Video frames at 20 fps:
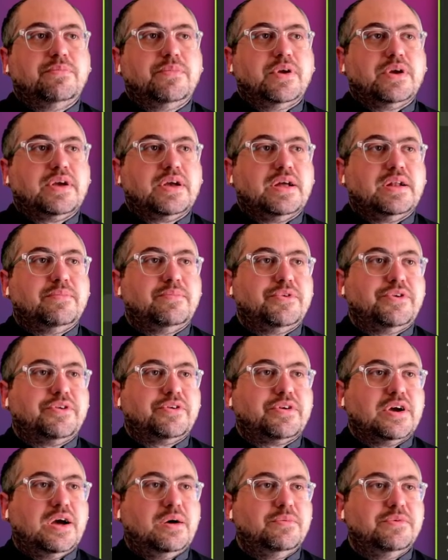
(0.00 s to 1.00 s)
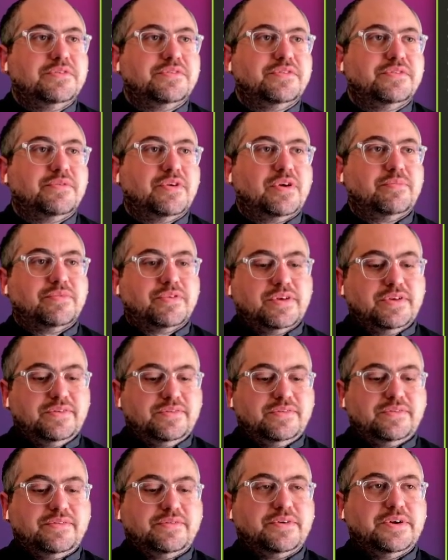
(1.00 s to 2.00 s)
you gotta put your commas in the right
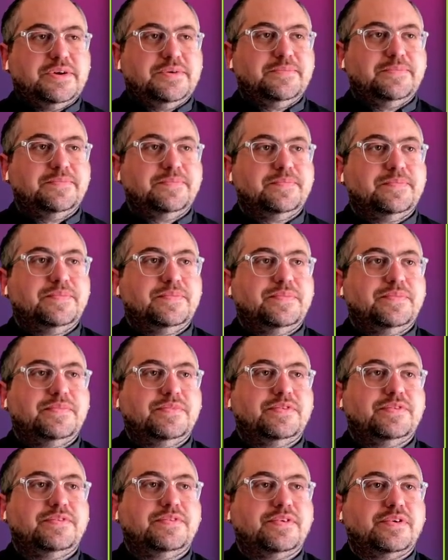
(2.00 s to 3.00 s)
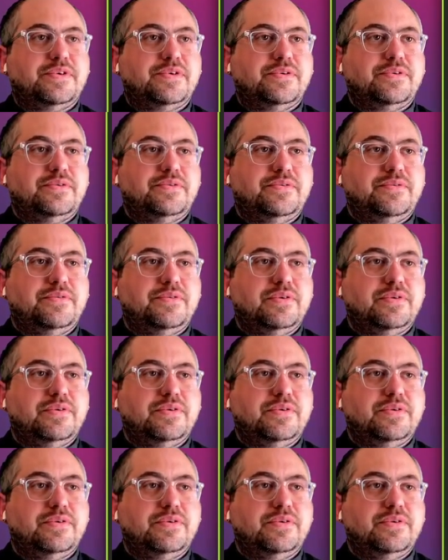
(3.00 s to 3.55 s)
place, right? So